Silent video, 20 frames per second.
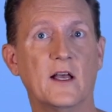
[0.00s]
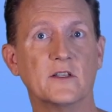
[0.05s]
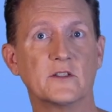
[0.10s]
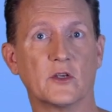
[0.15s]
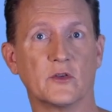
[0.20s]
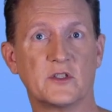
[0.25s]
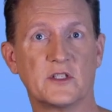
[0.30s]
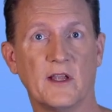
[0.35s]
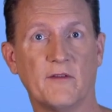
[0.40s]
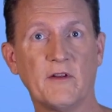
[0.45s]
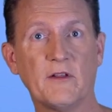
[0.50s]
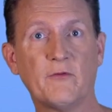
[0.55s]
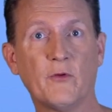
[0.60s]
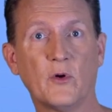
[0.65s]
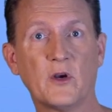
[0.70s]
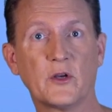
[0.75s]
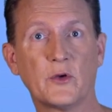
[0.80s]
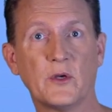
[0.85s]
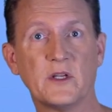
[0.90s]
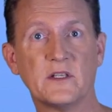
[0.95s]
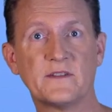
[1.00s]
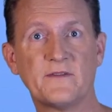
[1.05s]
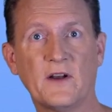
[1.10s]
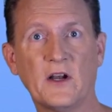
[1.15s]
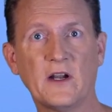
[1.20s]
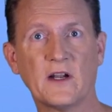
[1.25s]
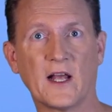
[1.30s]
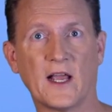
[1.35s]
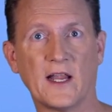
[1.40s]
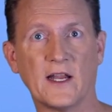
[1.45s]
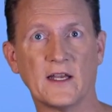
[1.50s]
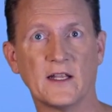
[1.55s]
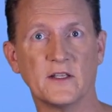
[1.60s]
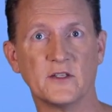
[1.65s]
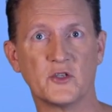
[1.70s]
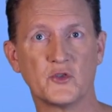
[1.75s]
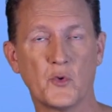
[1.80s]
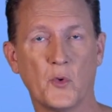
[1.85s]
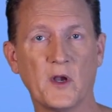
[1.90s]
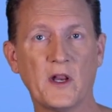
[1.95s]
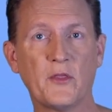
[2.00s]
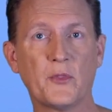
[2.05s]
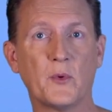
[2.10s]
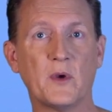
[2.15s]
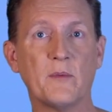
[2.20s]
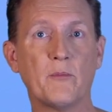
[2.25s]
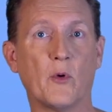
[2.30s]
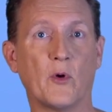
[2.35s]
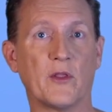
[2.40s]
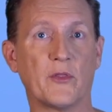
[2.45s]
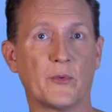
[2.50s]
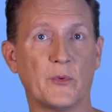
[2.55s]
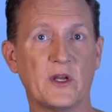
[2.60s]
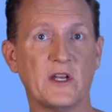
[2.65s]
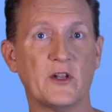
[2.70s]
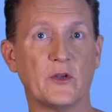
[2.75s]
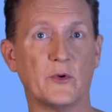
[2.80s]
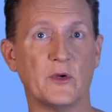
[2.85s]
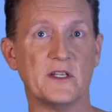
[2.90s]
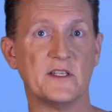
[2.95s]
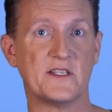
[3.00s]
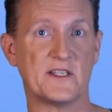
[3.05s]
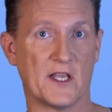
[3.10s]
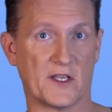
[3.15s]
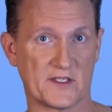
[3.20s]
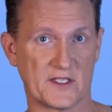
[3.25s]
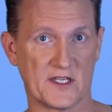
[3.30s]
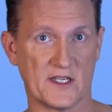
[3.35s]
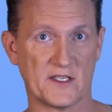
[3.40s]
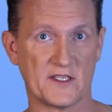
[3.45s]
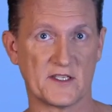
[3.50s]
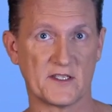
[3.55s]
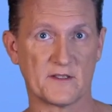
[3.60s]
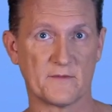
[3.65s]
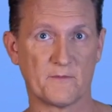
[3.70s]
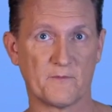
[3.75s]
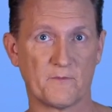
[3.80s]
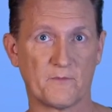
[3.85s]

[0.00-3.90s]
So 74 degrees Fahrenheit is 23.3 degrees Celsius.